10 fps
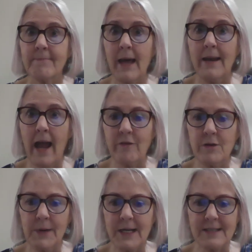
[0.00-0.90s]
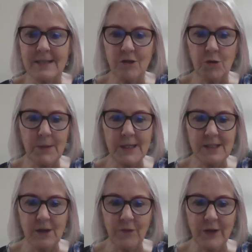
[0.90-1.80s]
and everybody's a little bit
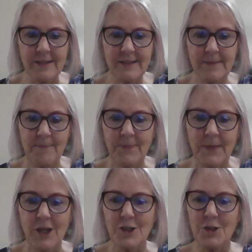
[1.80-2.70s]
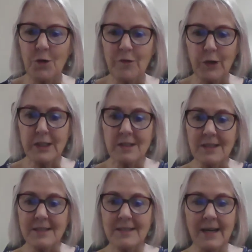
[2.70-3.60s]
different. So for
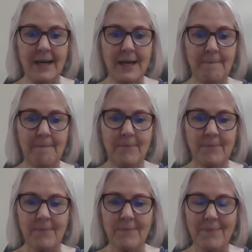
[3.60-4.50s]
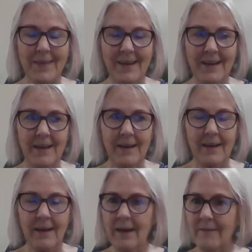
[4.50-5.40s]
instance, have
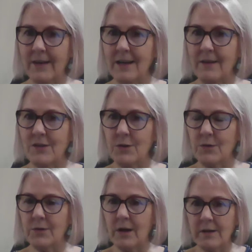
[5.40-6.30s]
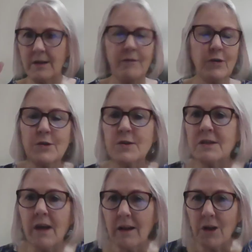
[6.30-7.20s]
any of you ever
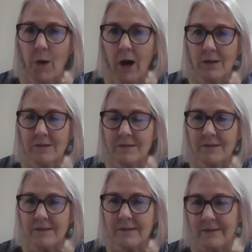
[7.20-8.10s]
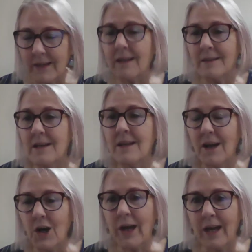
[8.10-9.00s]
used LOL?
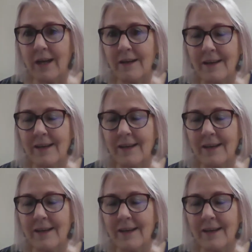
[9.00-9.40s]
Okay.